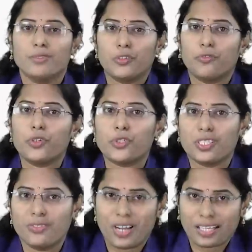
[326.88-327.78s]
to
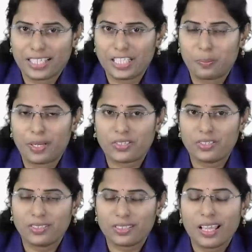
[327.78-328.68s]
future drug
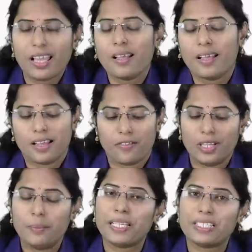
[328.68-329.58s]
inspectors.
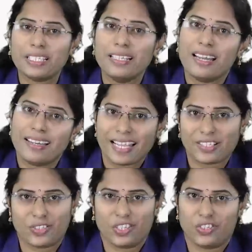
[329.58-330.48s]
We'll meet in
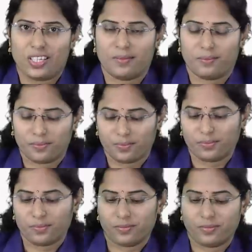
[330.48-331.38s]
next session.
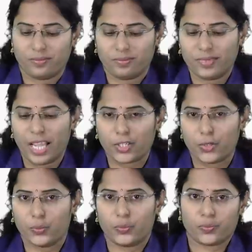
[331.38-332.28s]
Thank you.